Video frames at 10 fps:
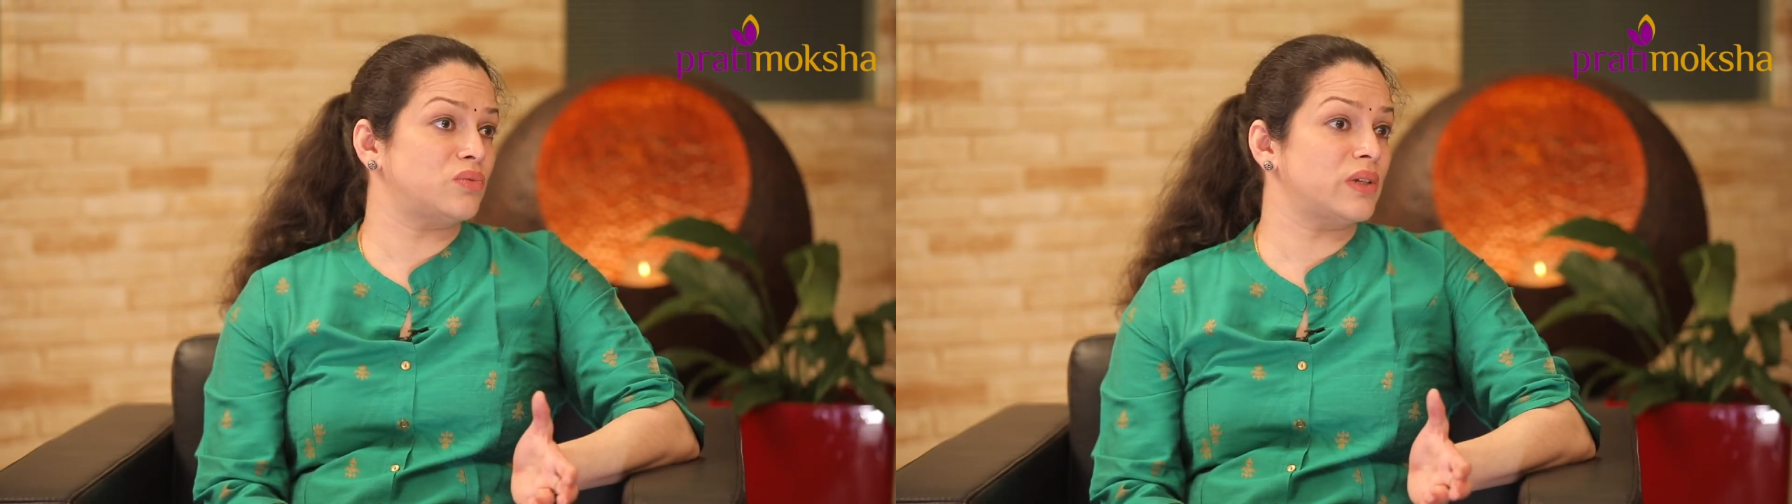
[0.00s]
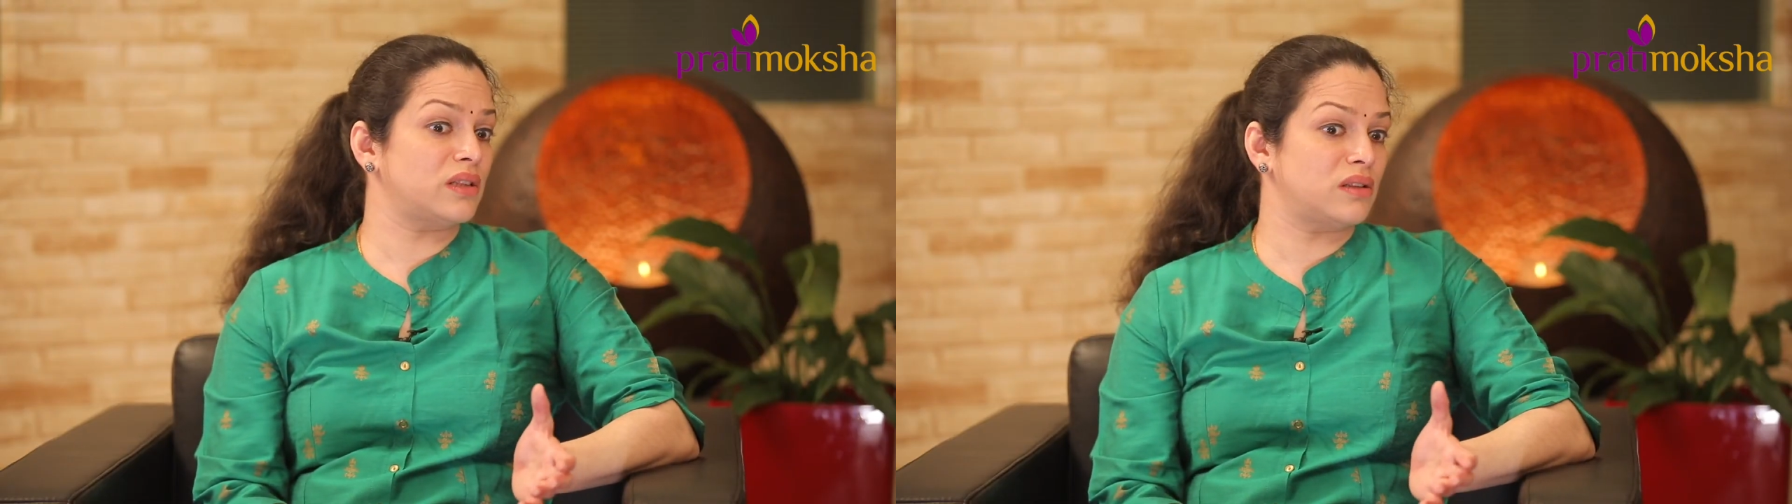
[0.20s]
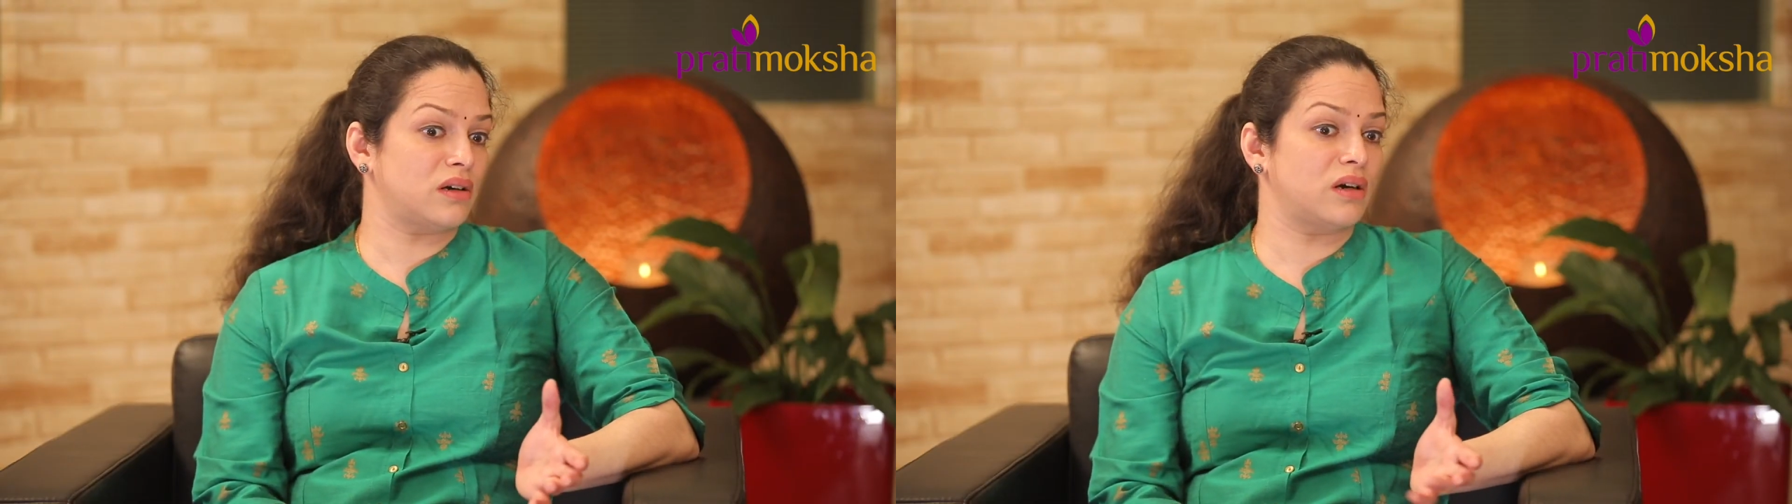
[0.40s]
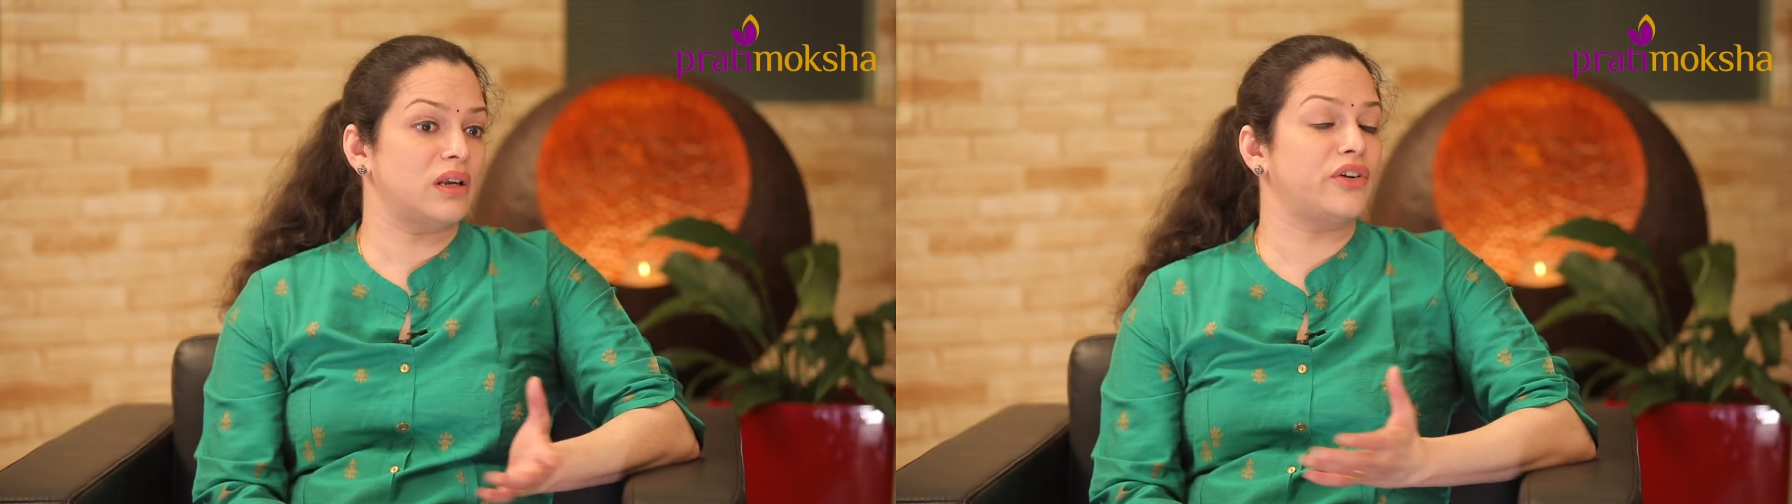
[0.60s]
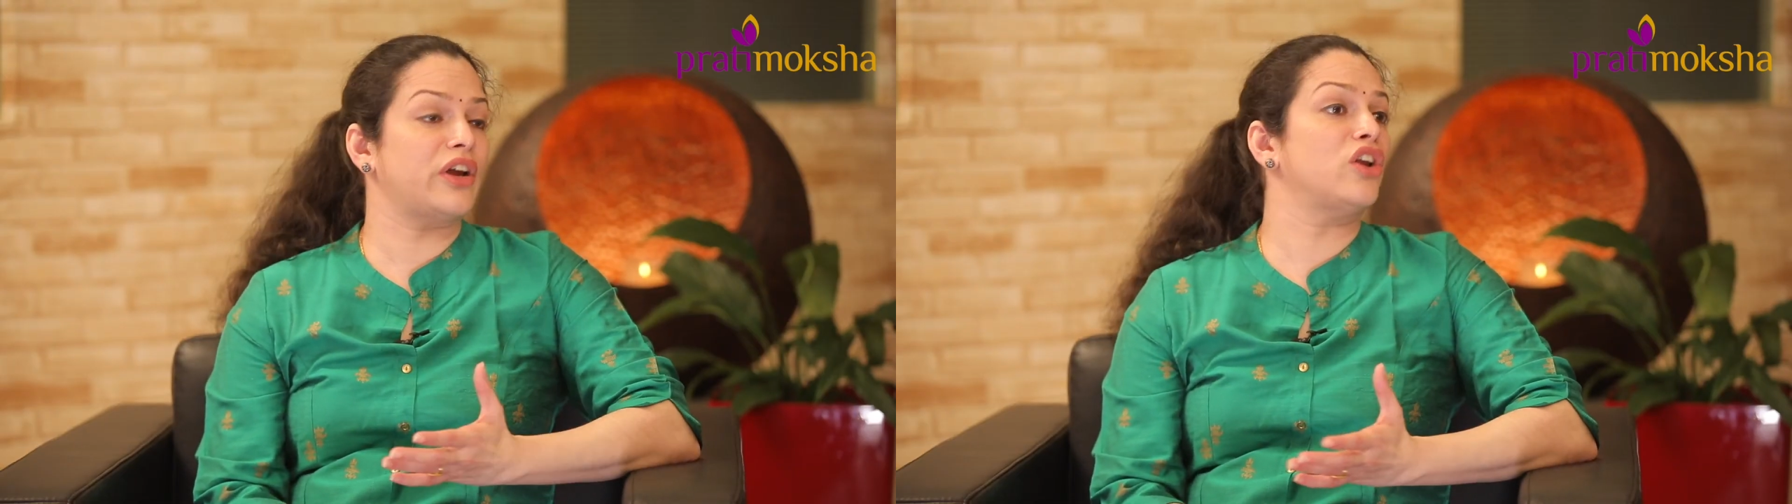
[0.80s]
with
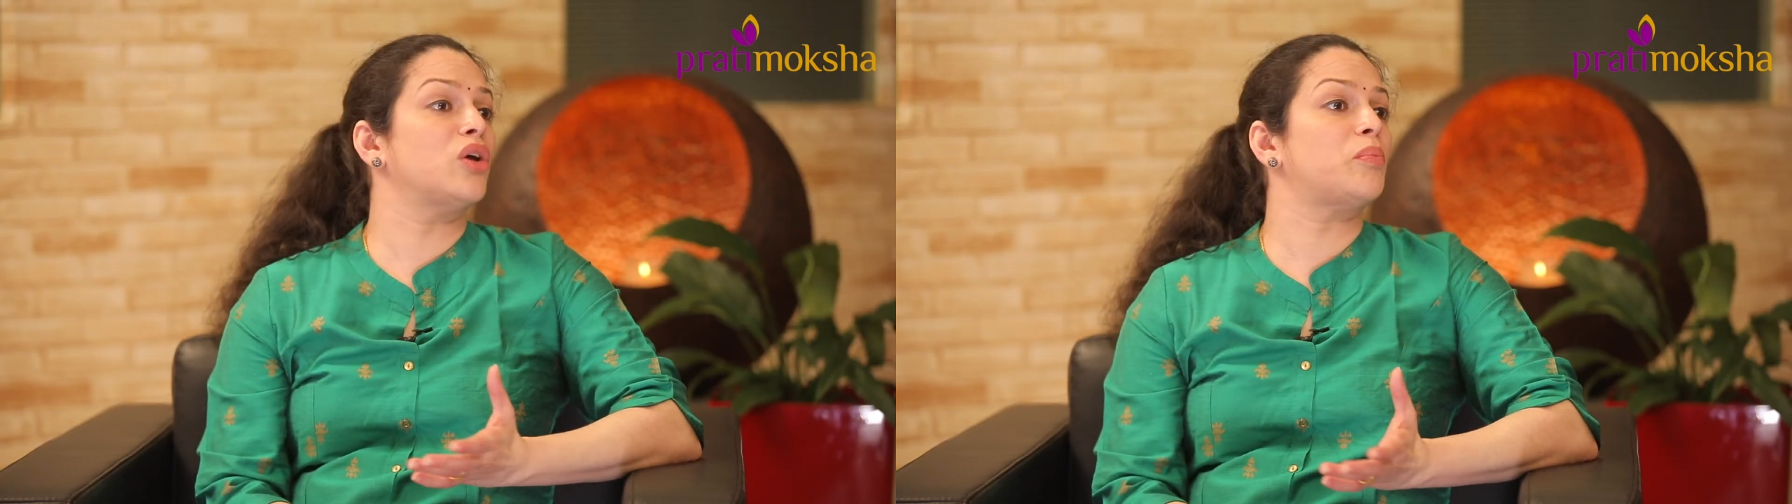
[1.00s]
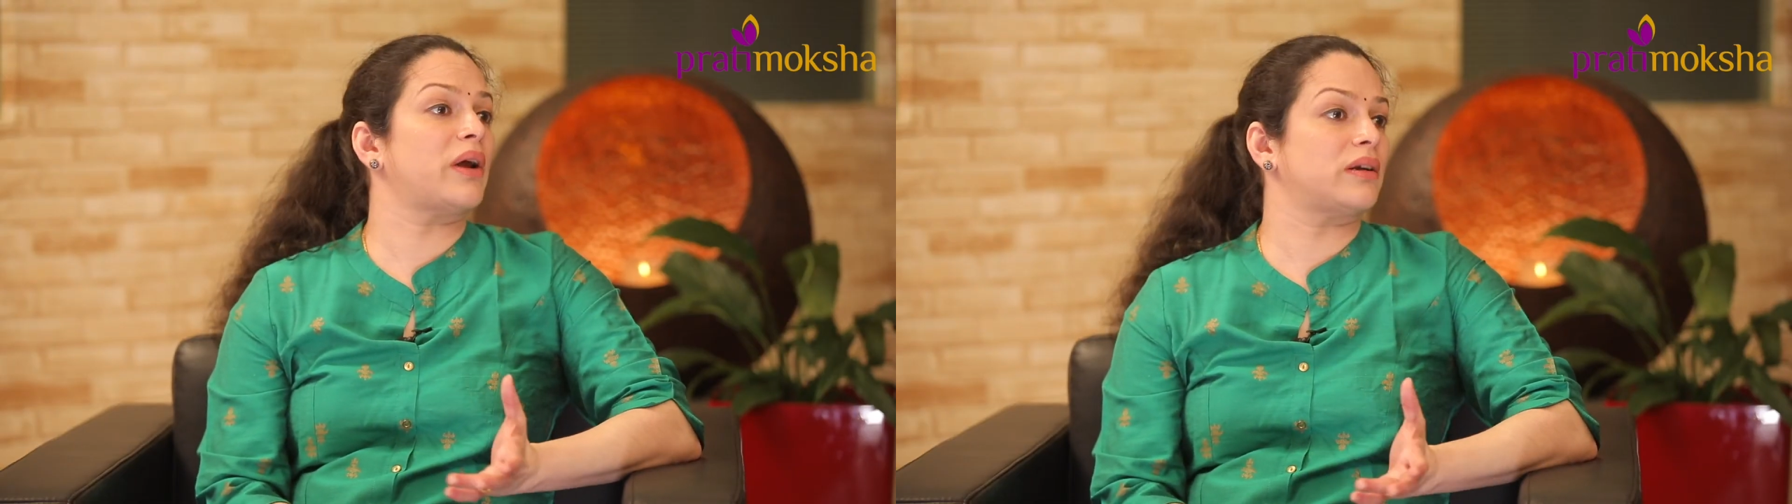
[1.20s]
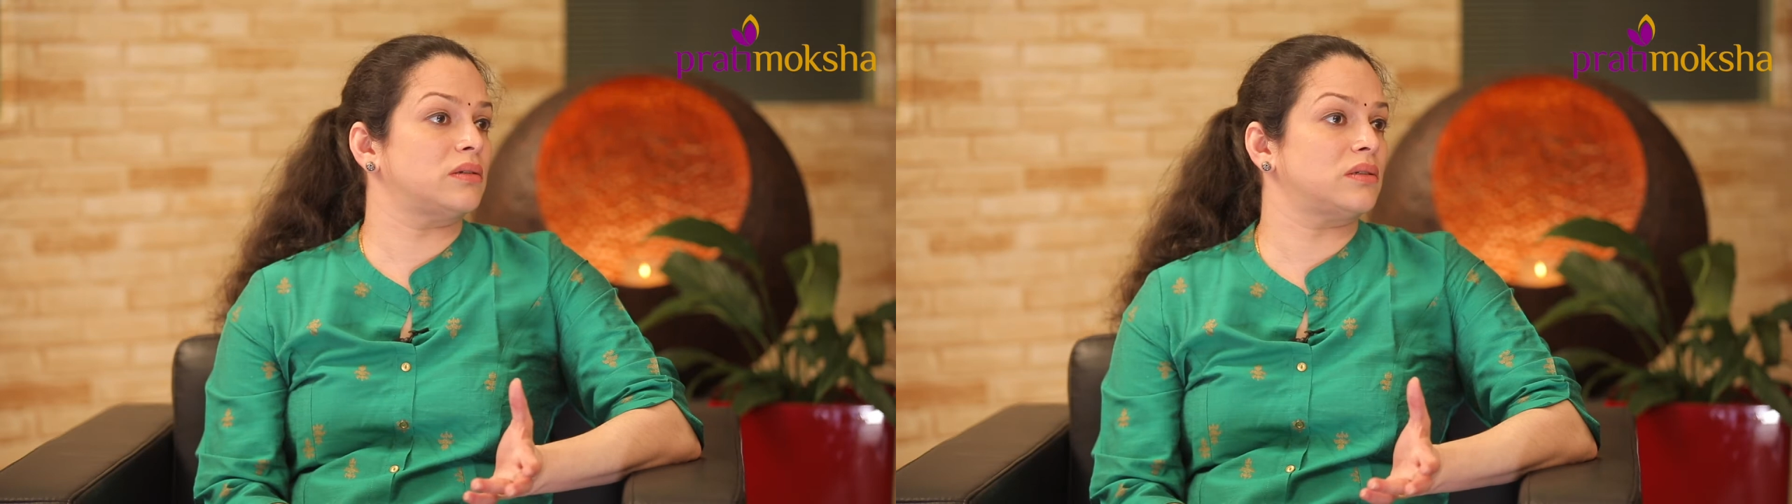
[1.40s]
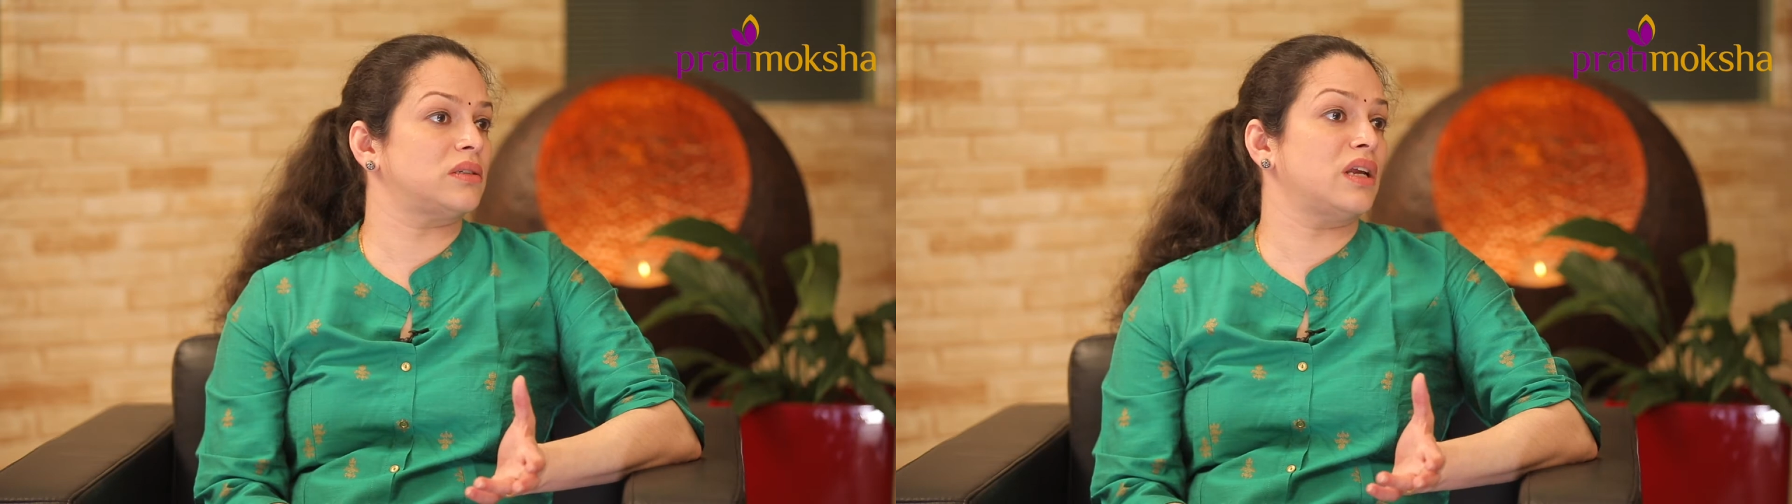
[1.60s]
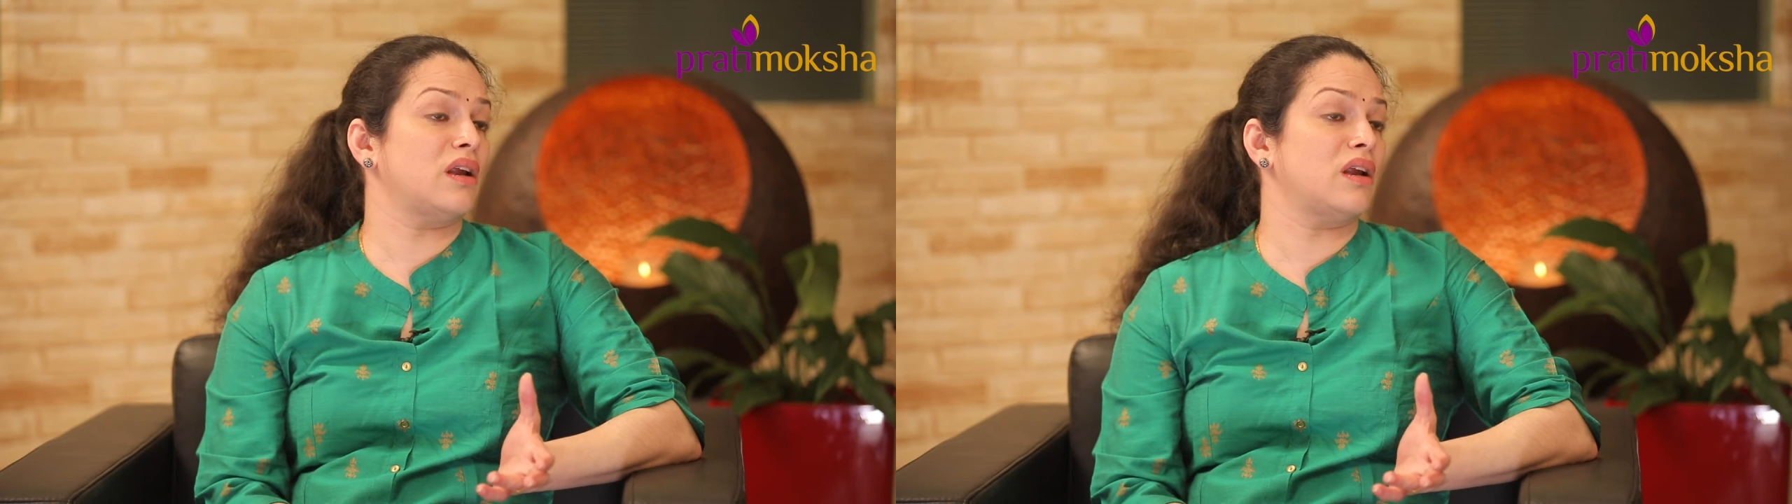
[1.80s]
regular practice,